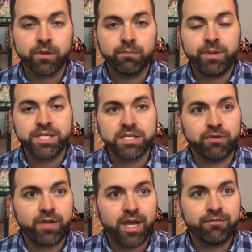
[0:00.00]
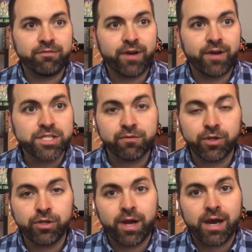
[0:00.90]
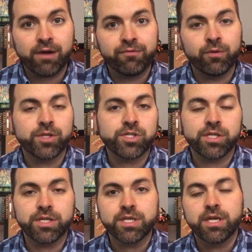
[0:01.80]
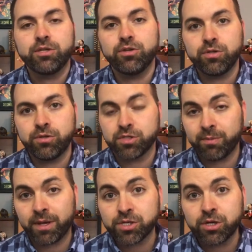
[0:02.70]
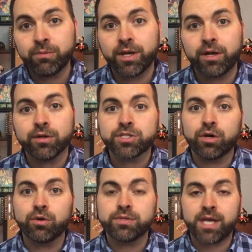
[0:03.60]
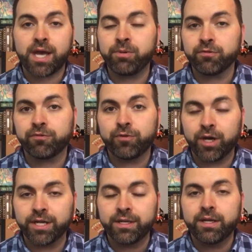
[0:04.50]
pieces of advice for you, Alpha, which is use a metronome and also tap your foot